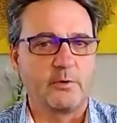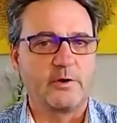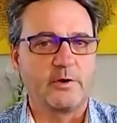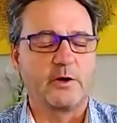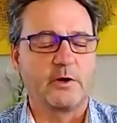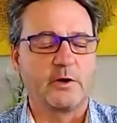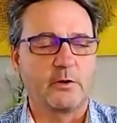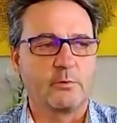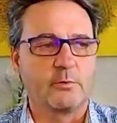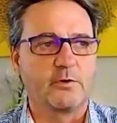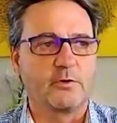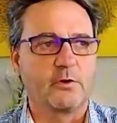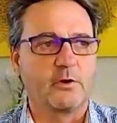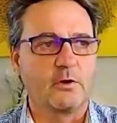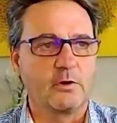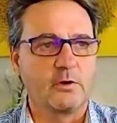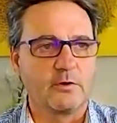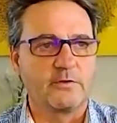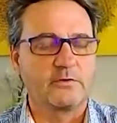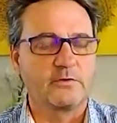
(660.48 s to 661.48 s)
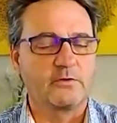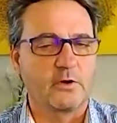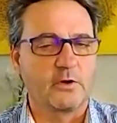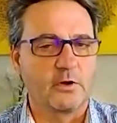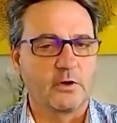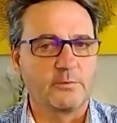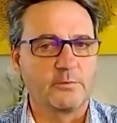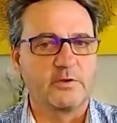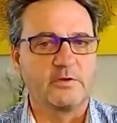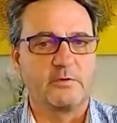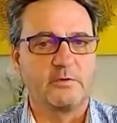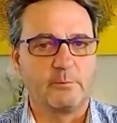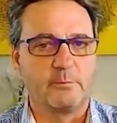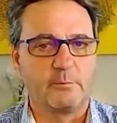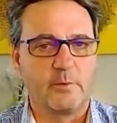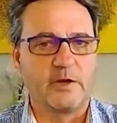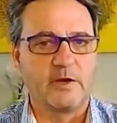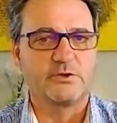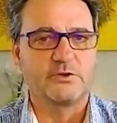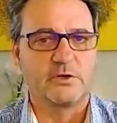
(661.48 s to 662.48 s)
here with all of this
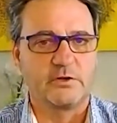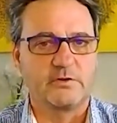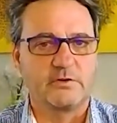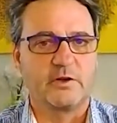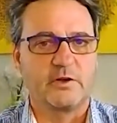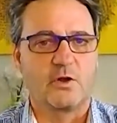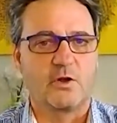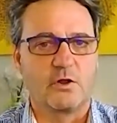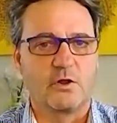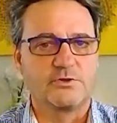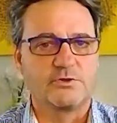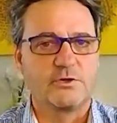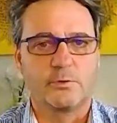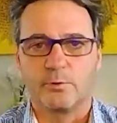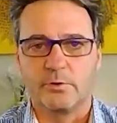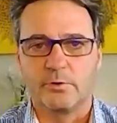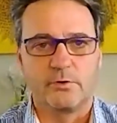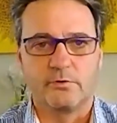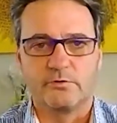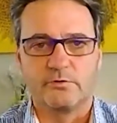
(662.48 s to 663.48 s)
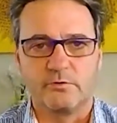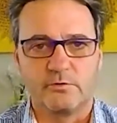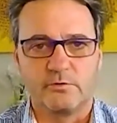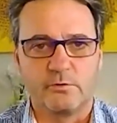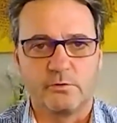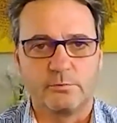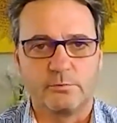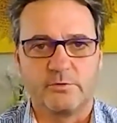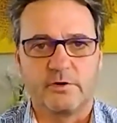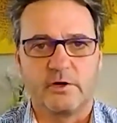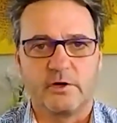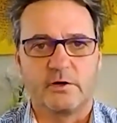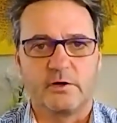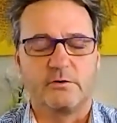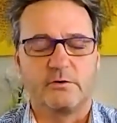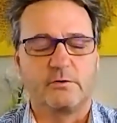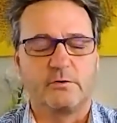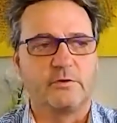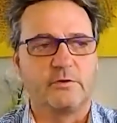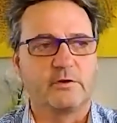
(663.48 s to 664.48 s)
automation and technology. We're using Zoom today to
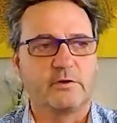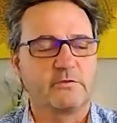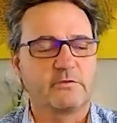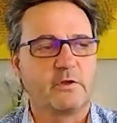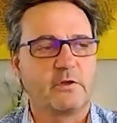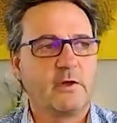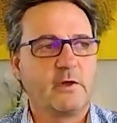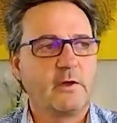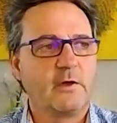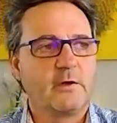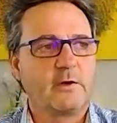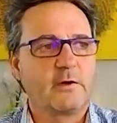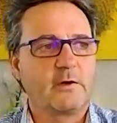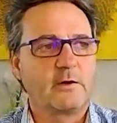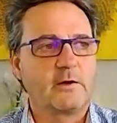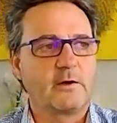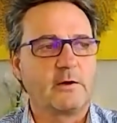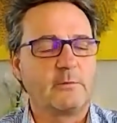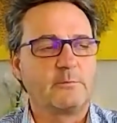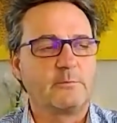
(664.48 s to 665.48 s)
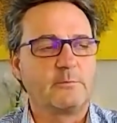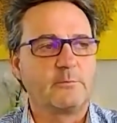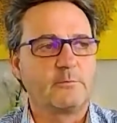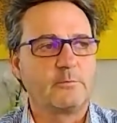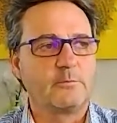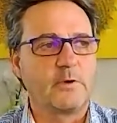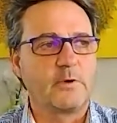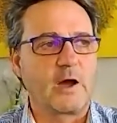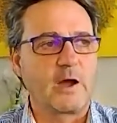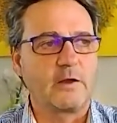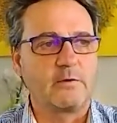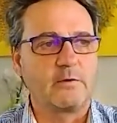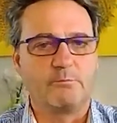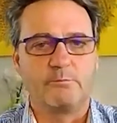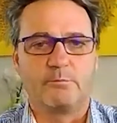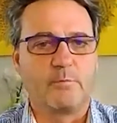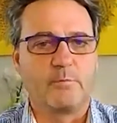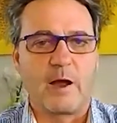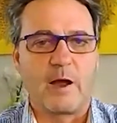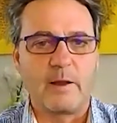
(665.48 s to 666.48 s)
do this.
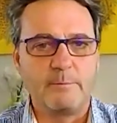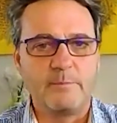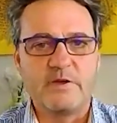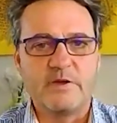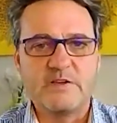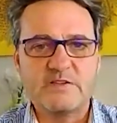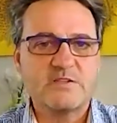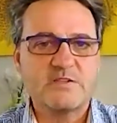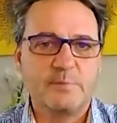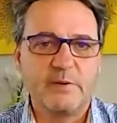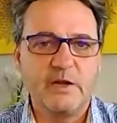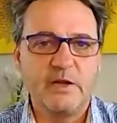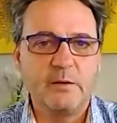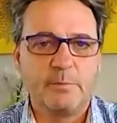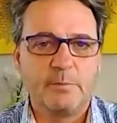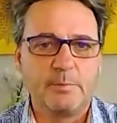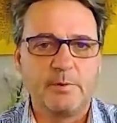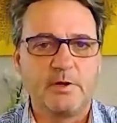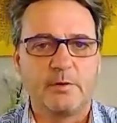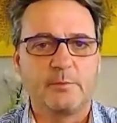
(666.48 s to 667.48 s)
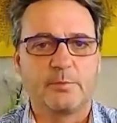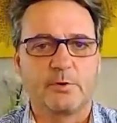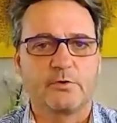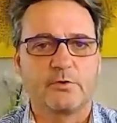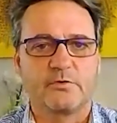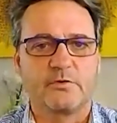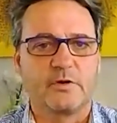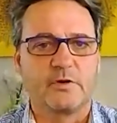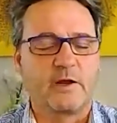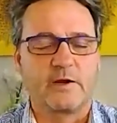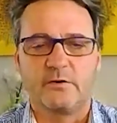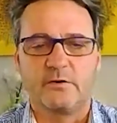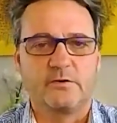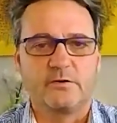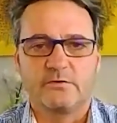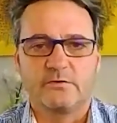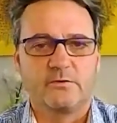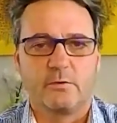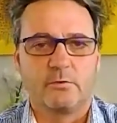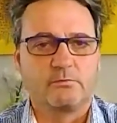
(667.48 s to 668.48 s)
I miss meeting people in person. I
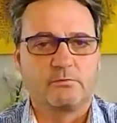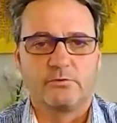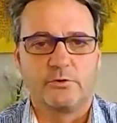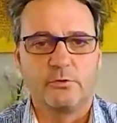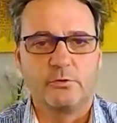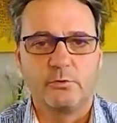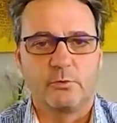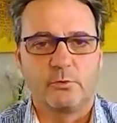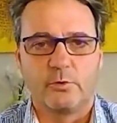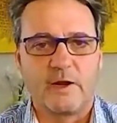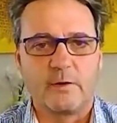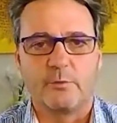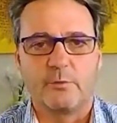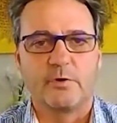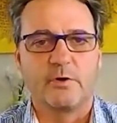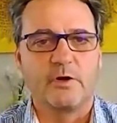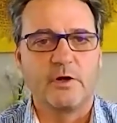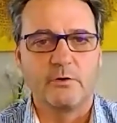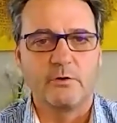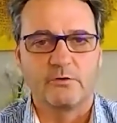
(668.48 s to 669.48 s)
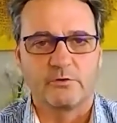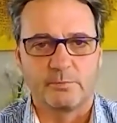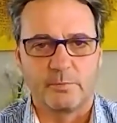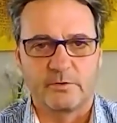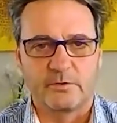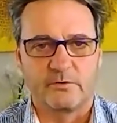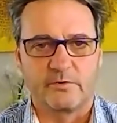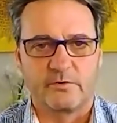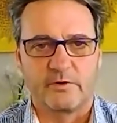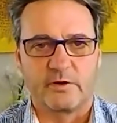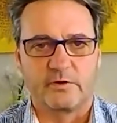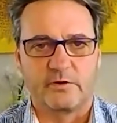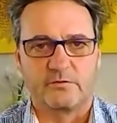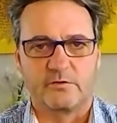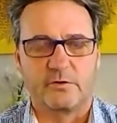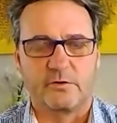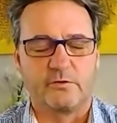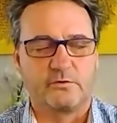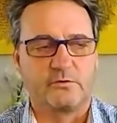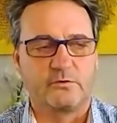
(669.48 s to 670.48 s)
just don't do anywhere near as much of that as I
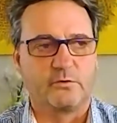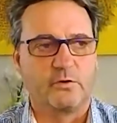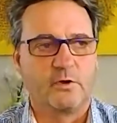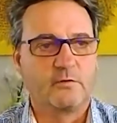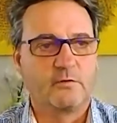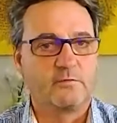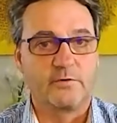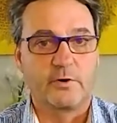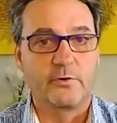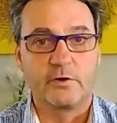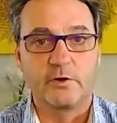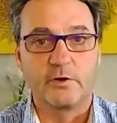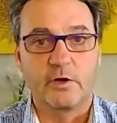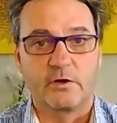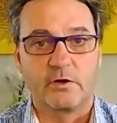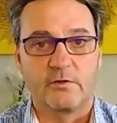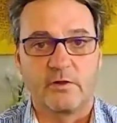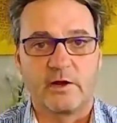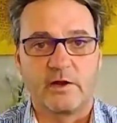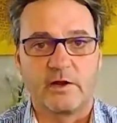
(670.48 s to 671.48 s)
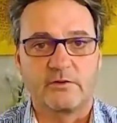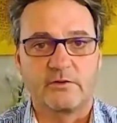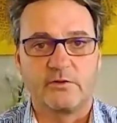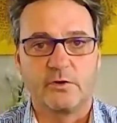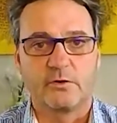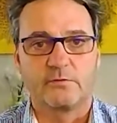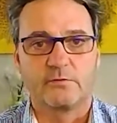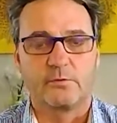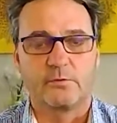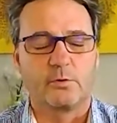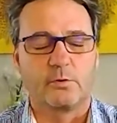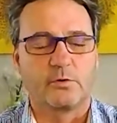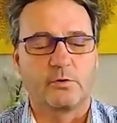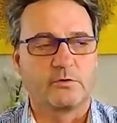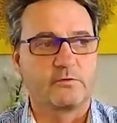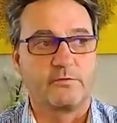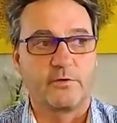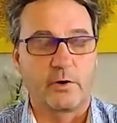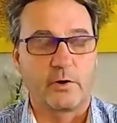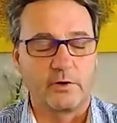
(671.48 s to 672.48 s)
used to. Very little in the last year, of course,
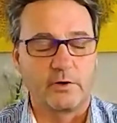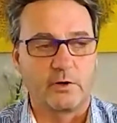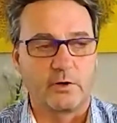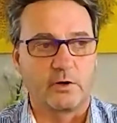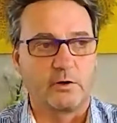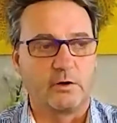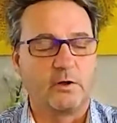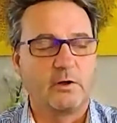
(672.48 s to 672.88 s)
very little.